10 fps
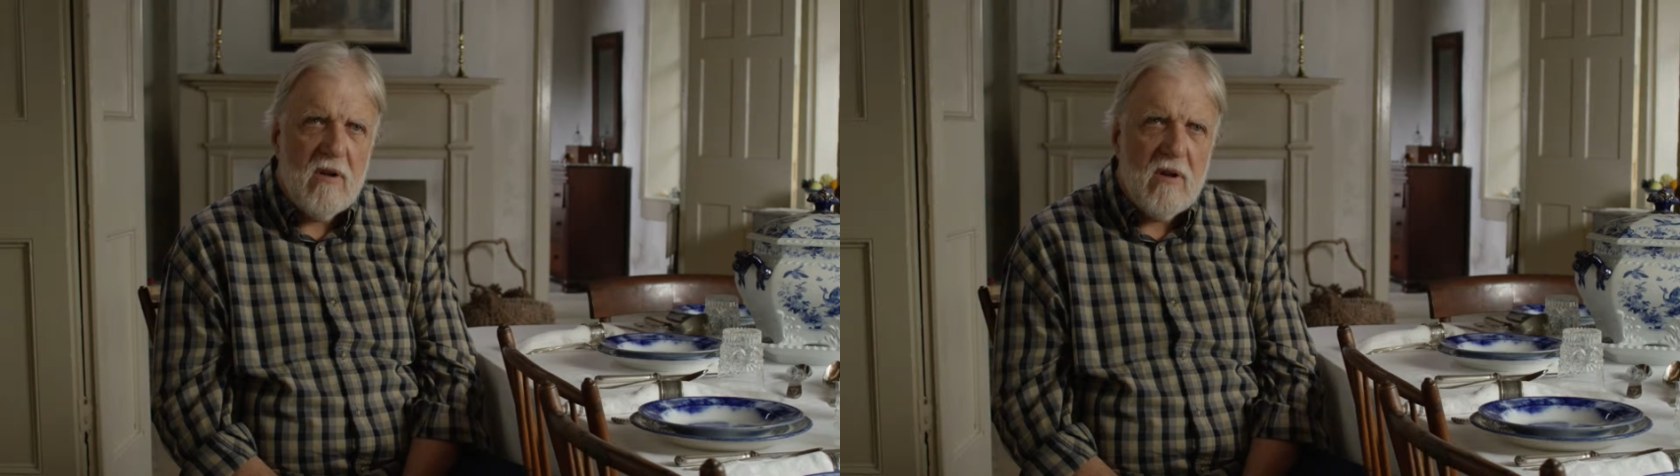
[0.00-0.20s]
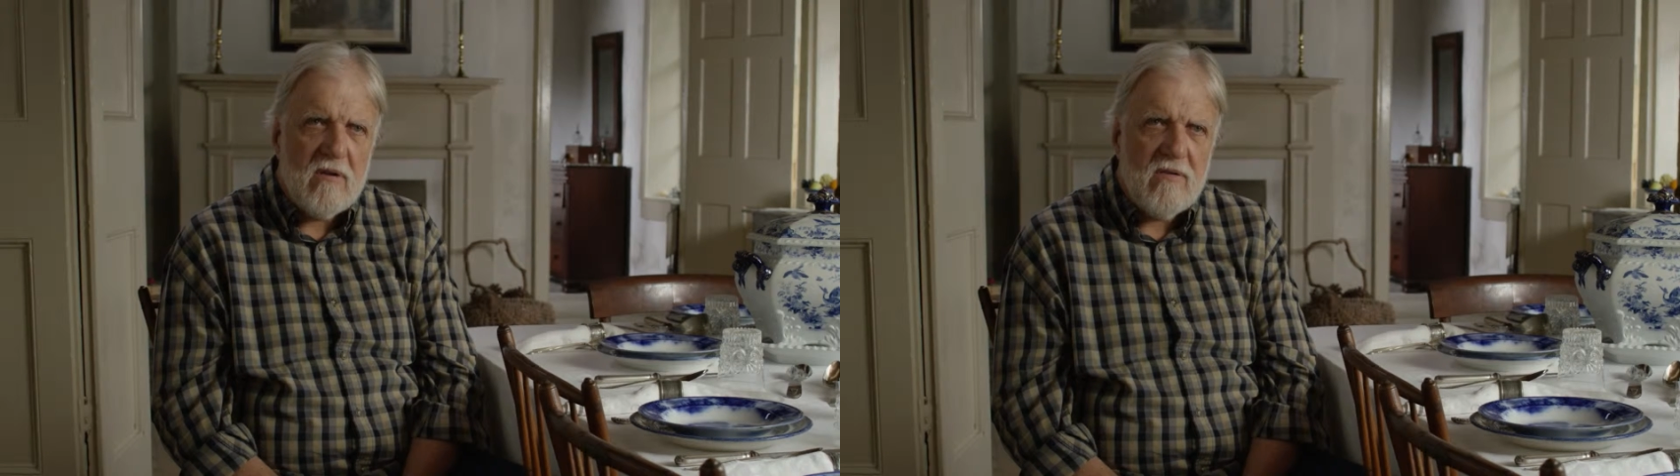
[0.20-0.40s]

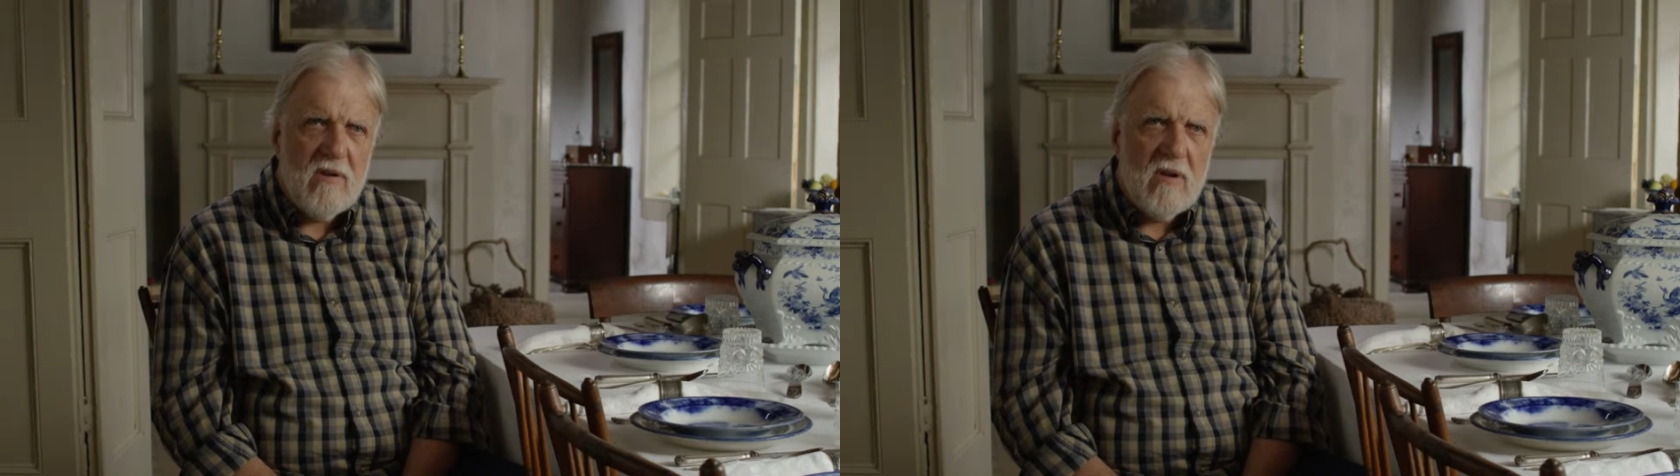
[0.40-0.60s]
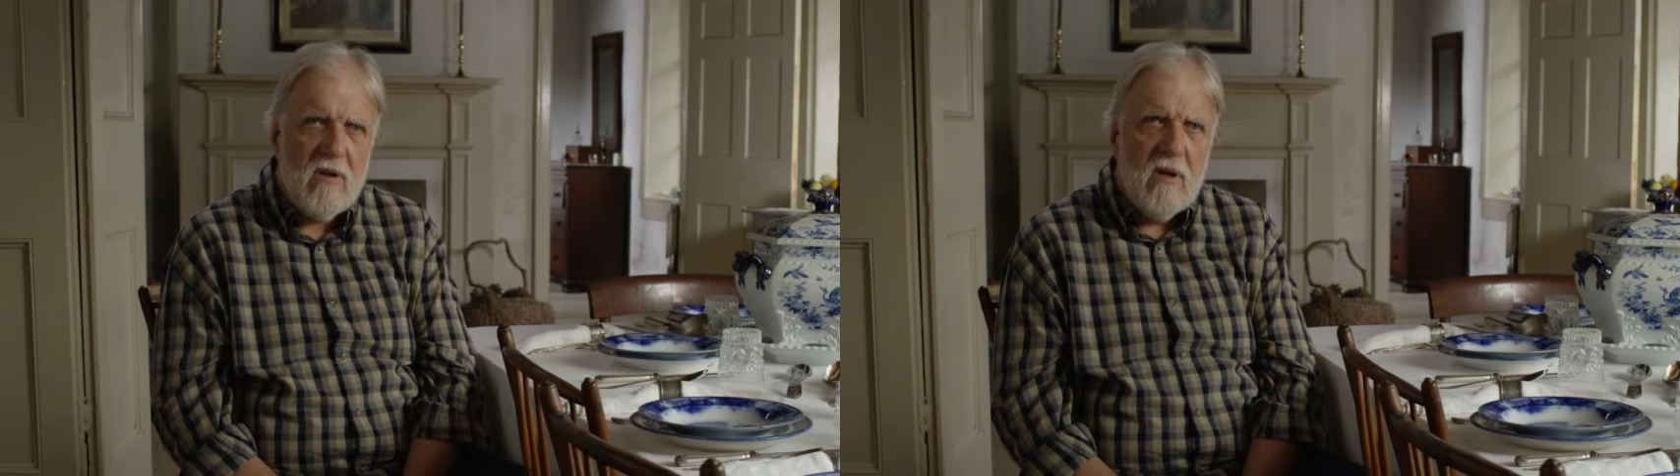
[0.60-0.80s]

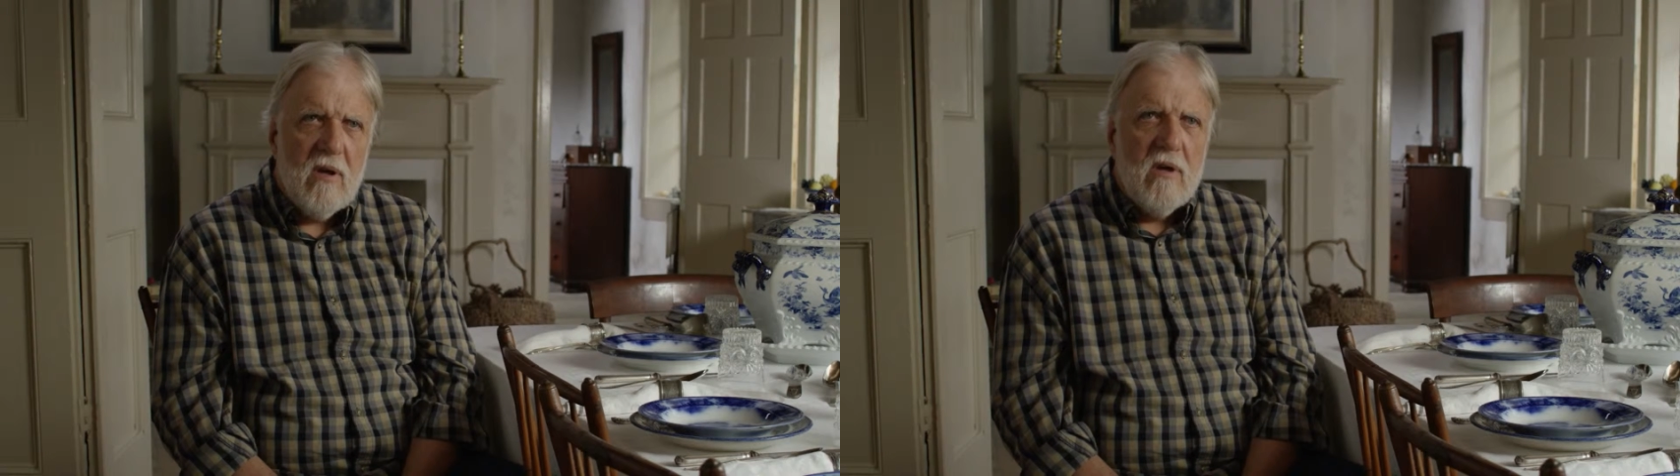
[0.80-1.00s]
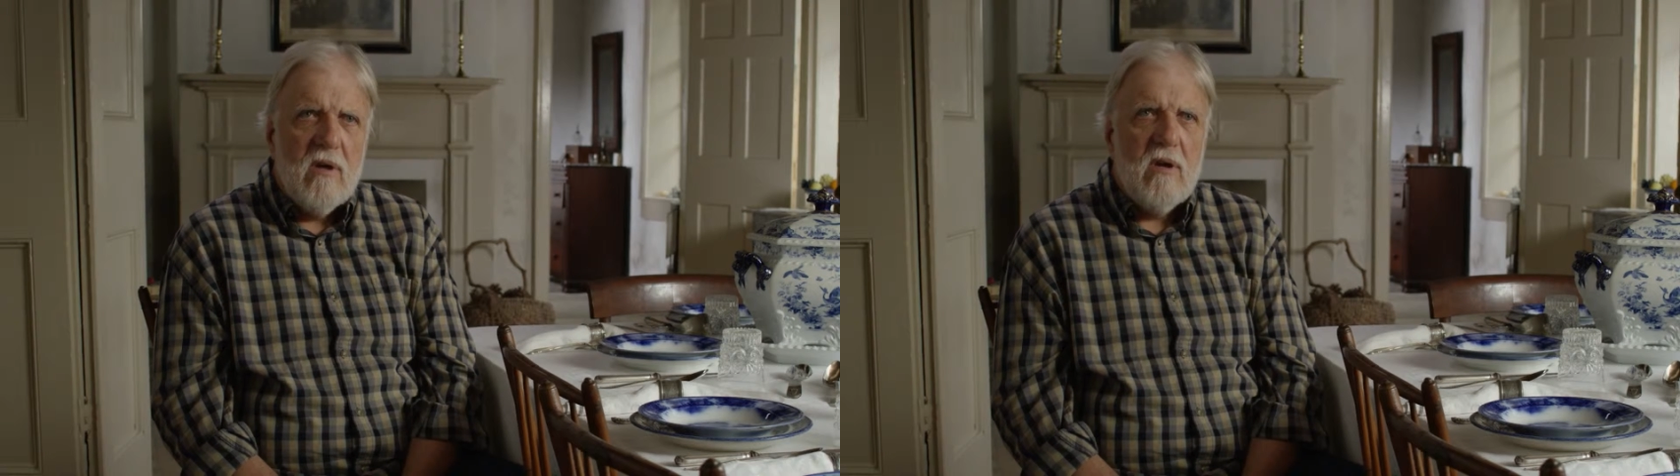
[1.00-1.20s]
Augustine,
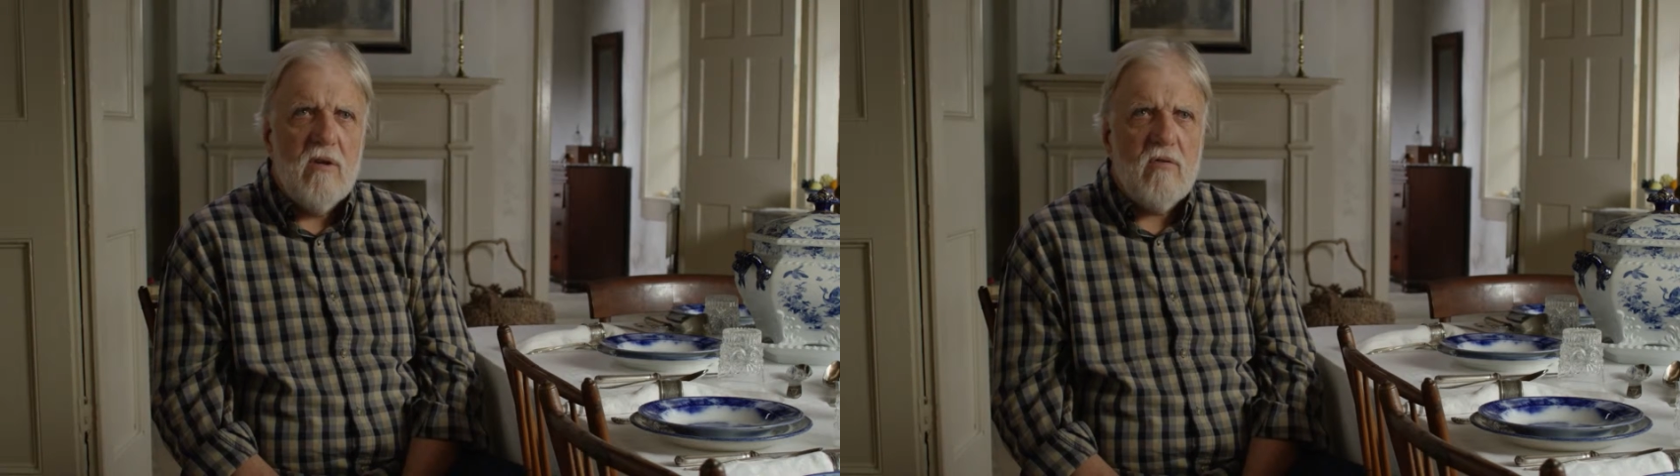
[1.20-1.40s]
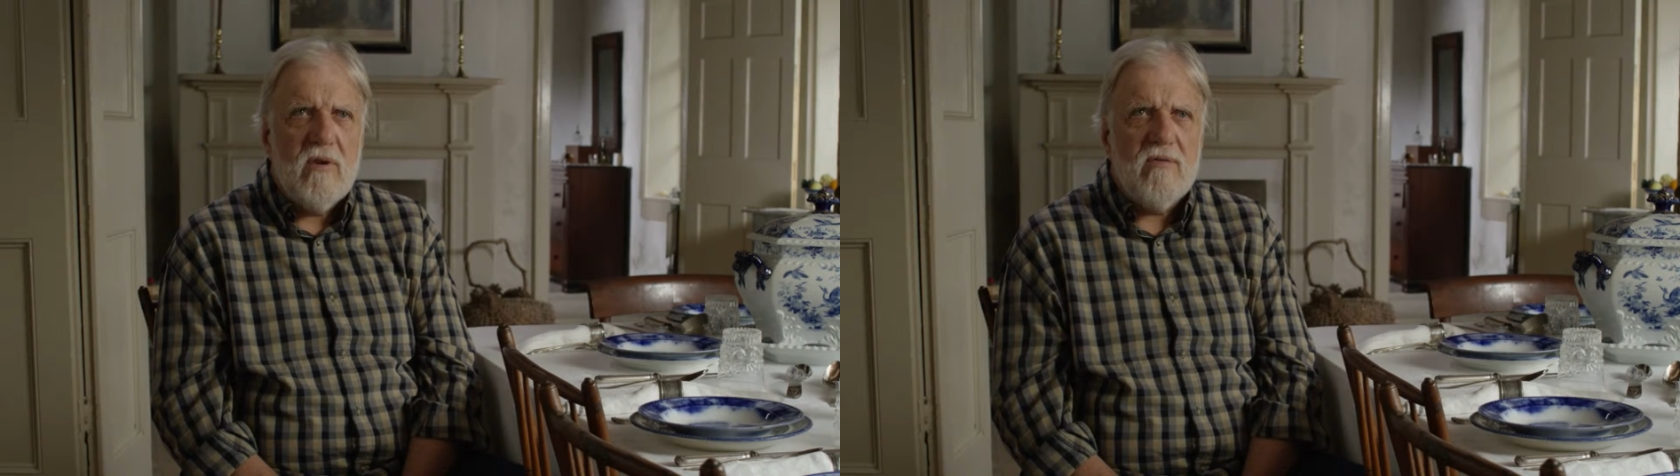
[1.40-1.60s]

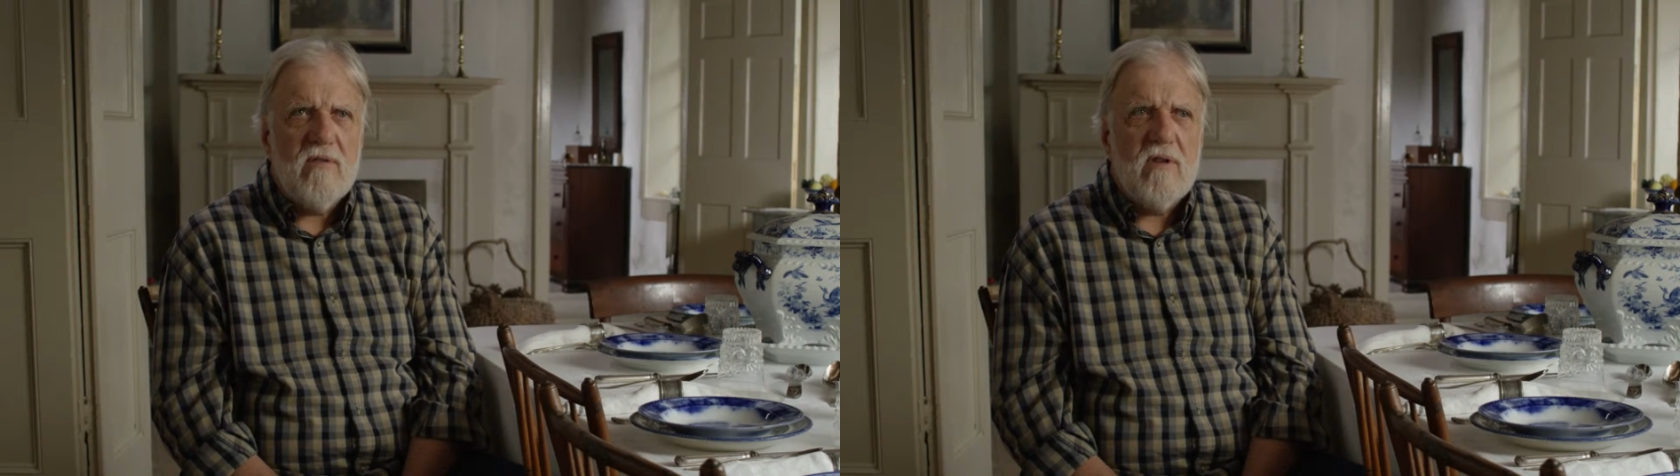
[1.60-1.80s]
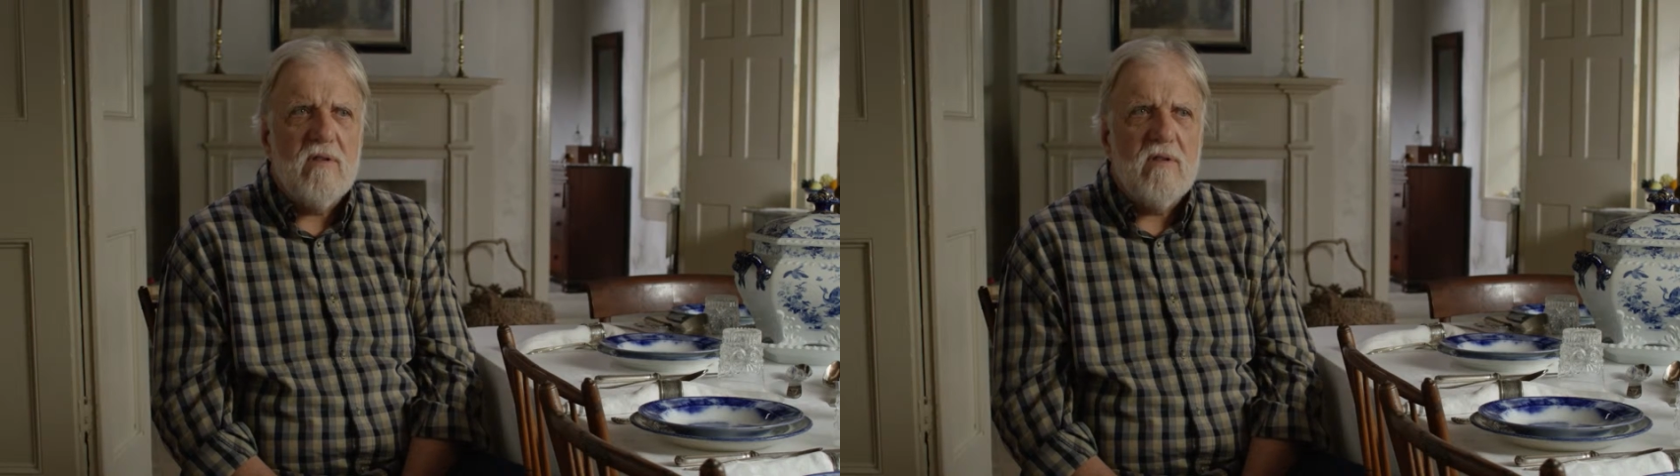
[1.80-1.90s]
interested